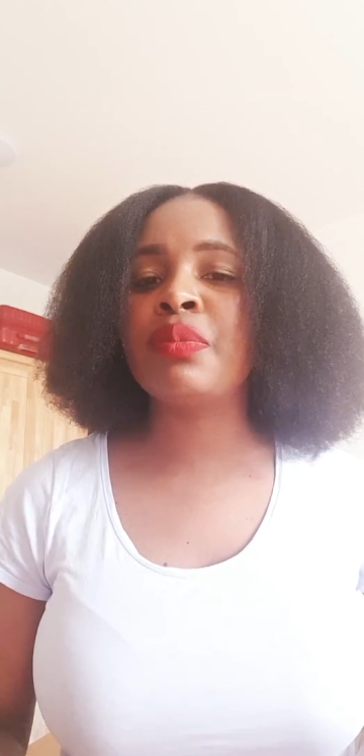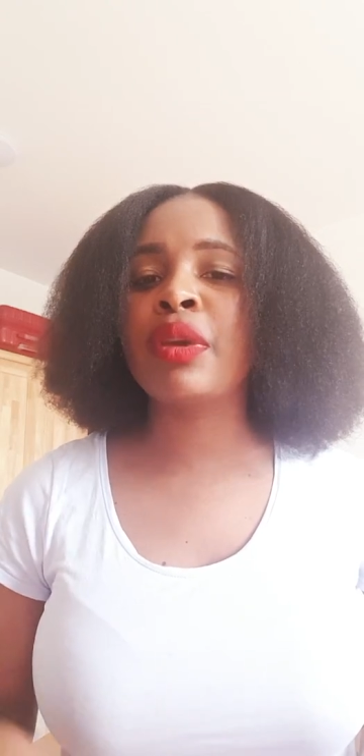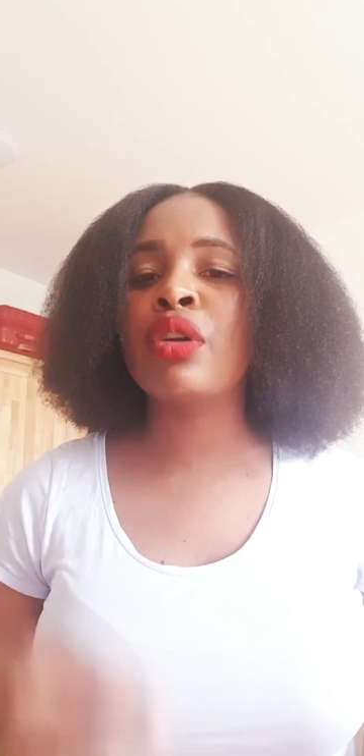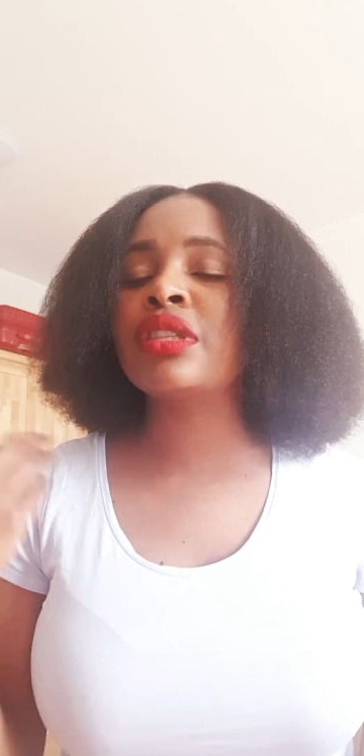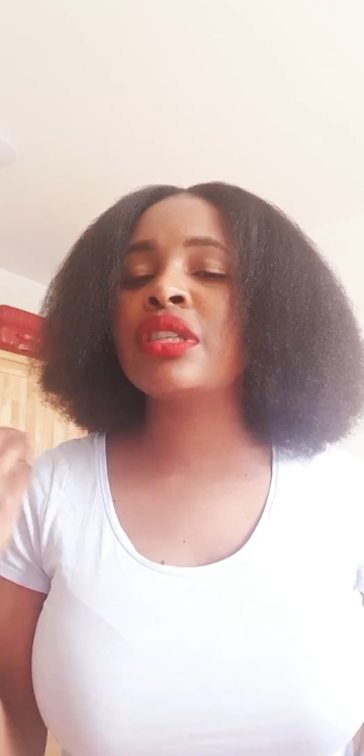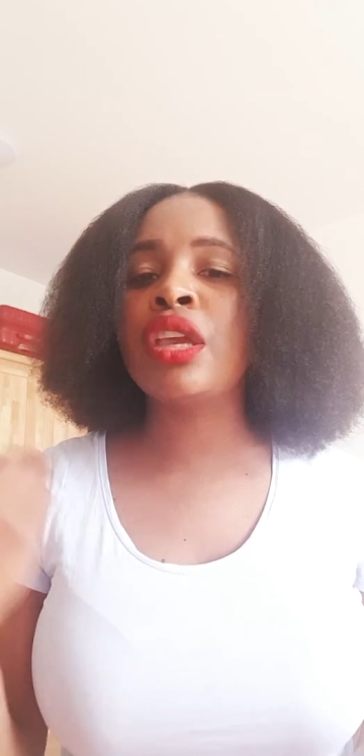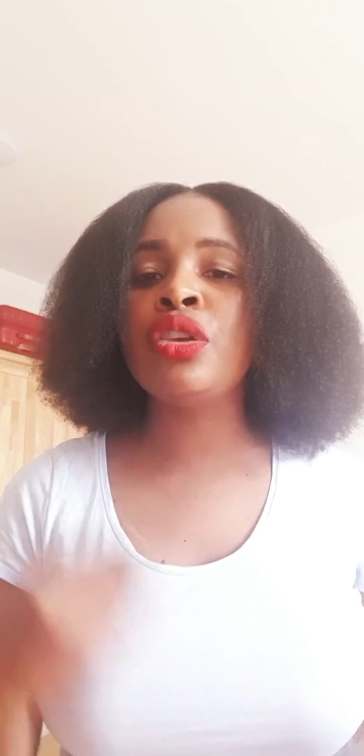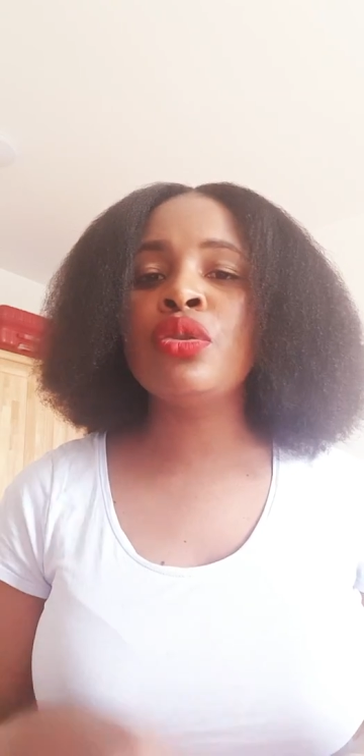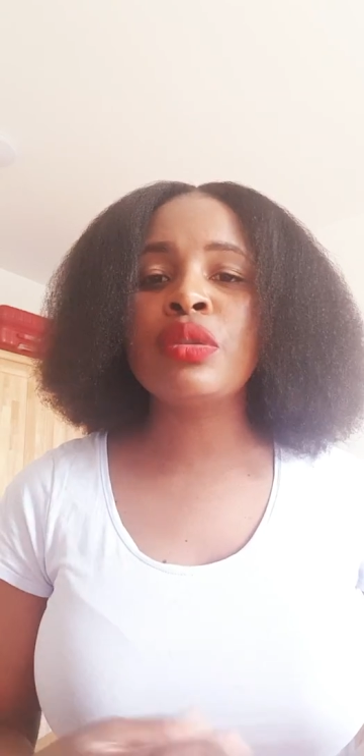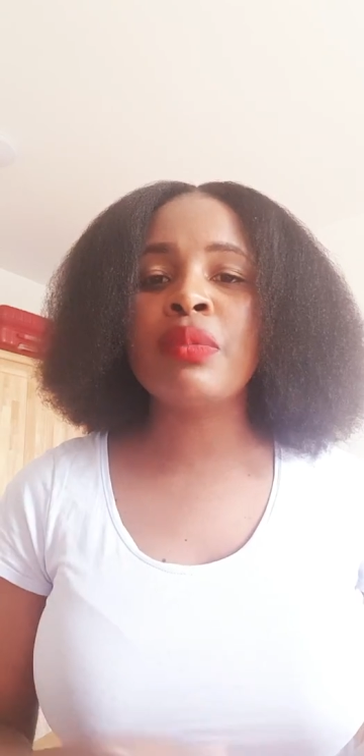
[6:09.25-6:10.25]
because they
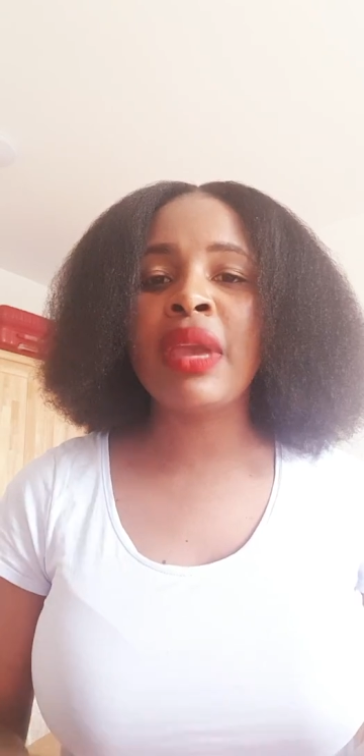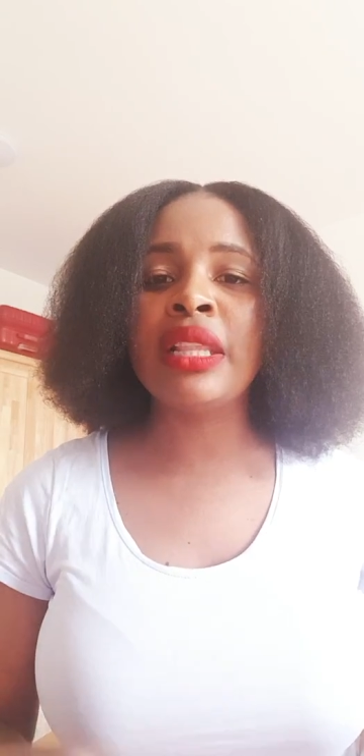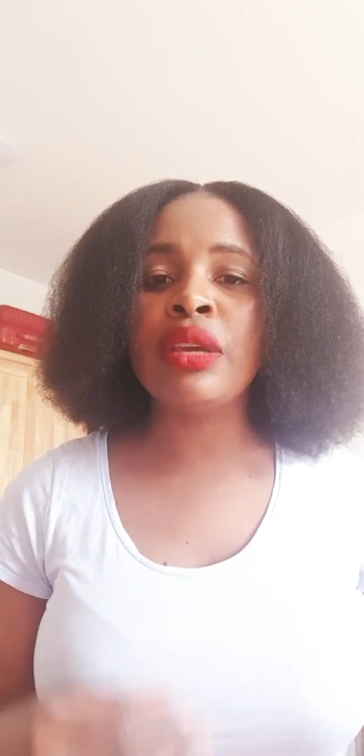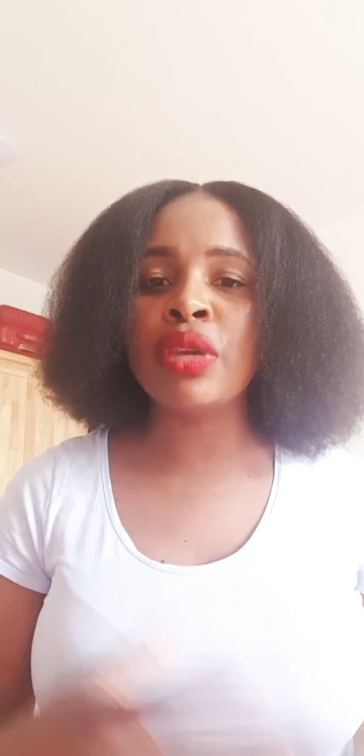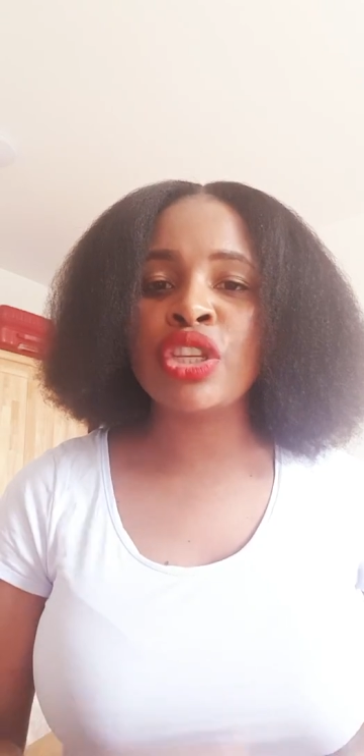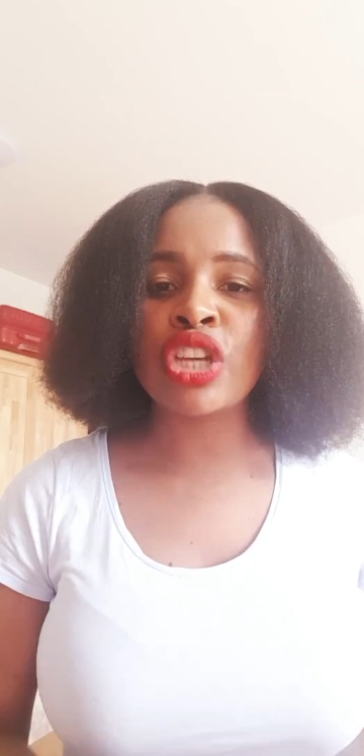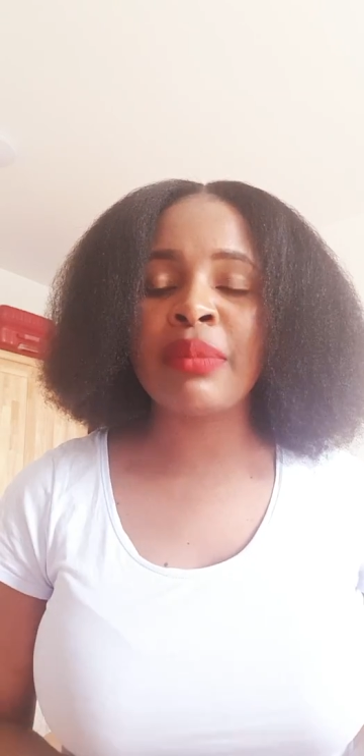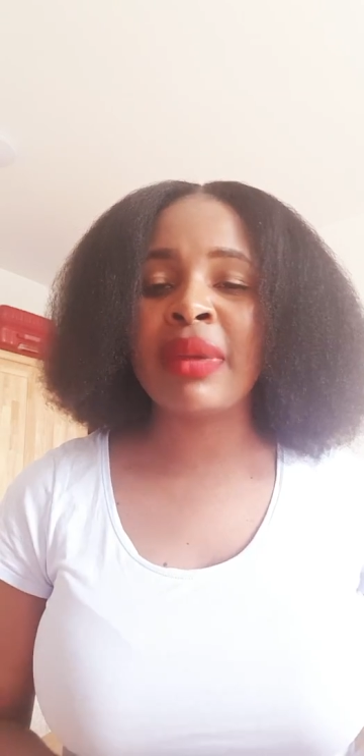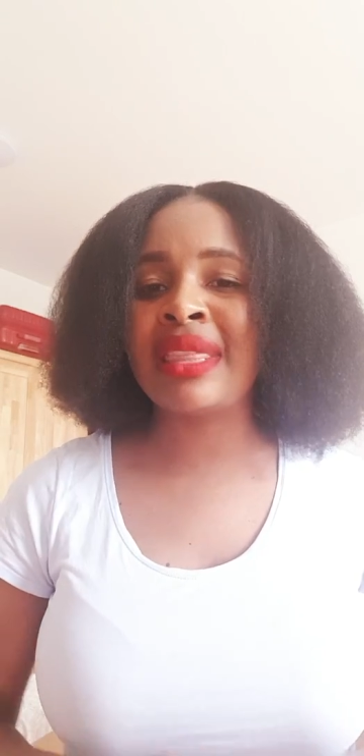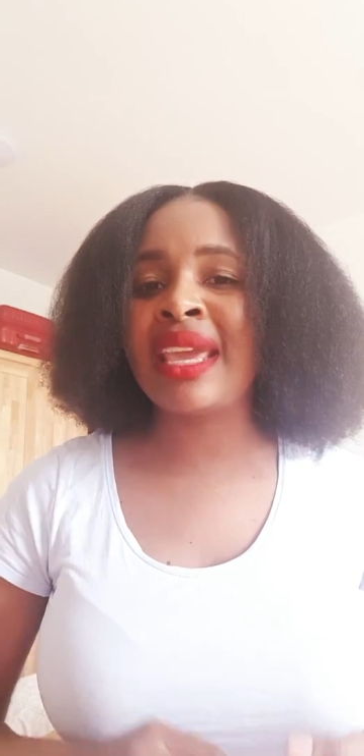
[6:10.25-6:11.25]
use mainly
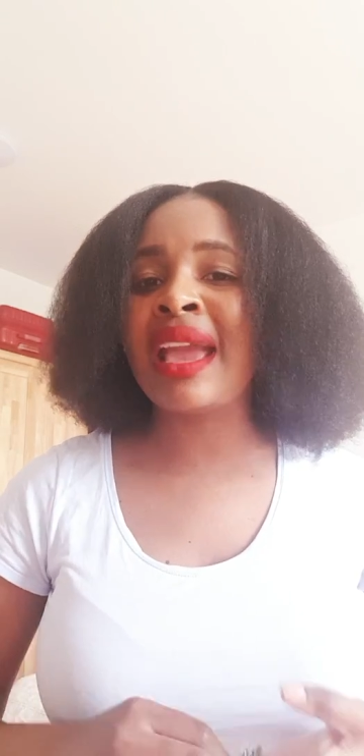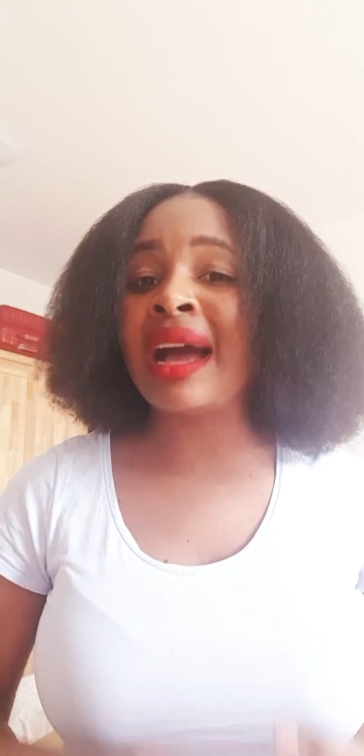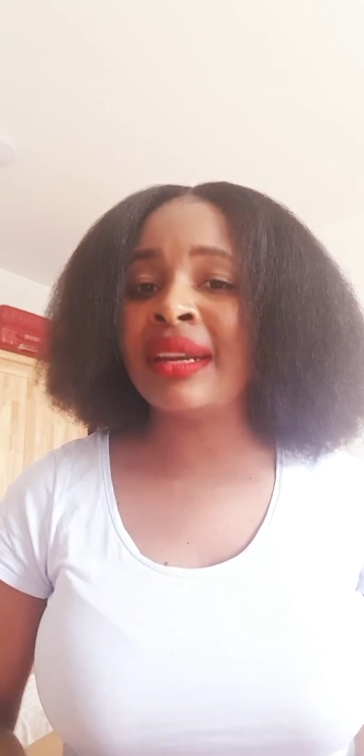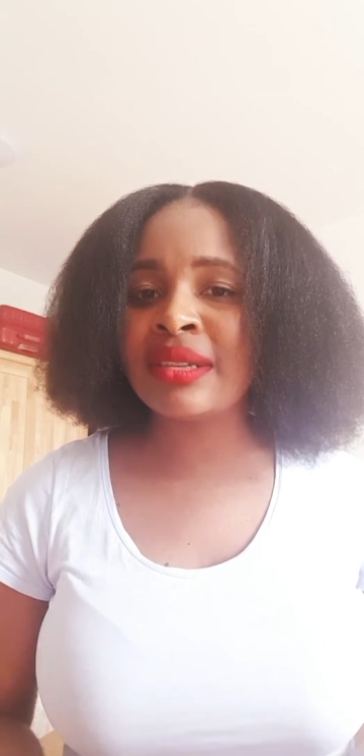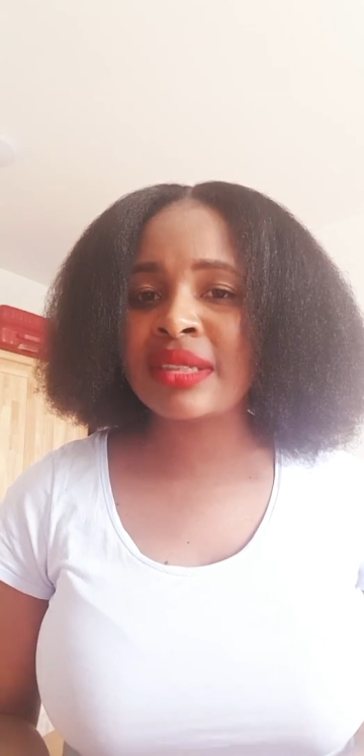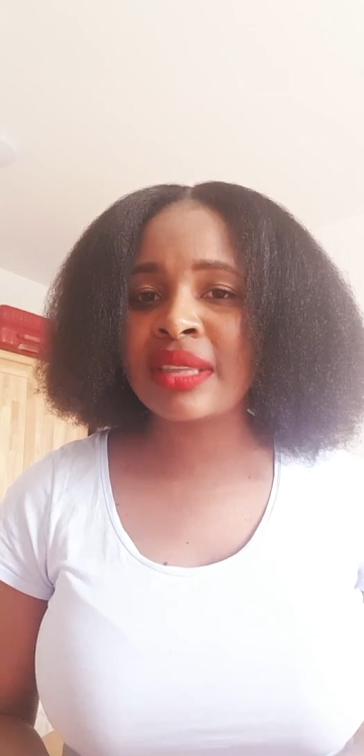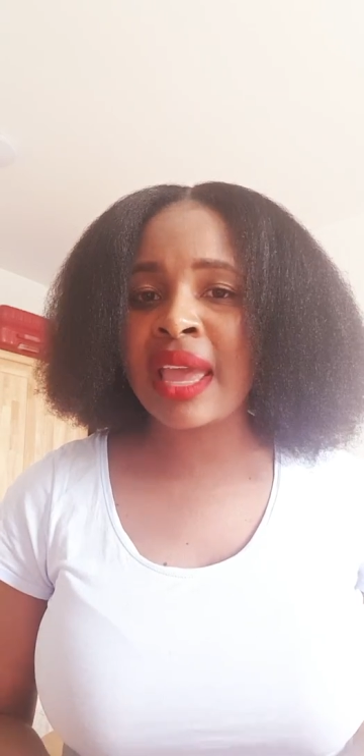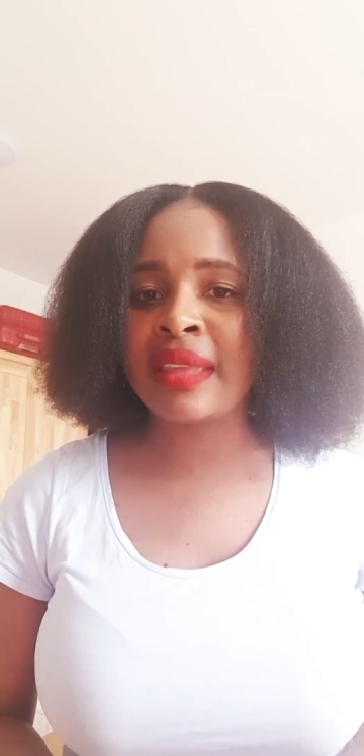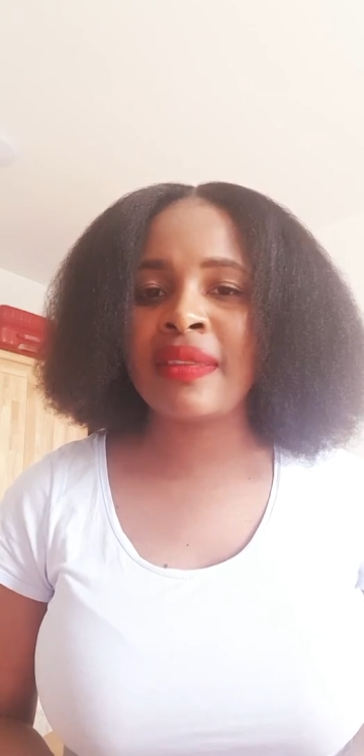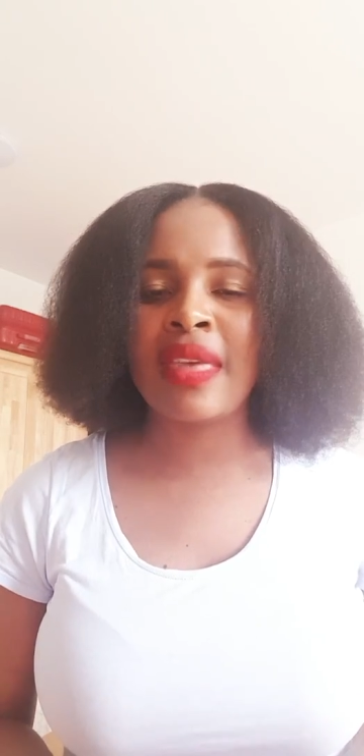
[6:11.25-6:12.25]
WeChat, but they
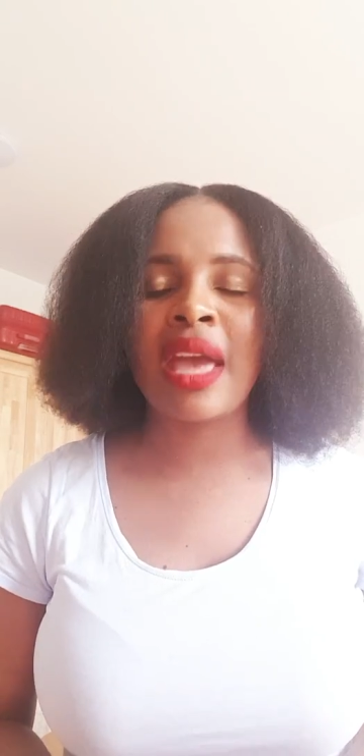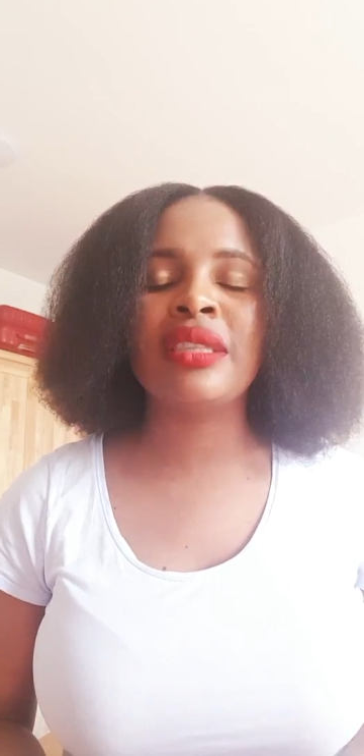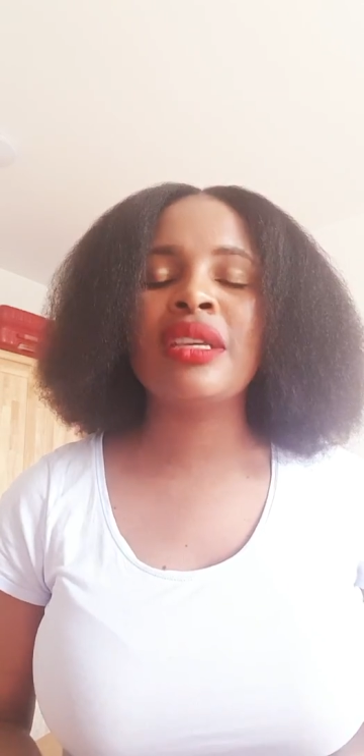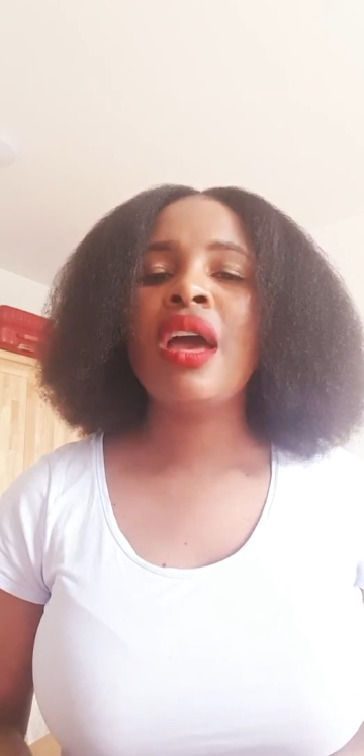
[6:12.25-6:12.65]
understand that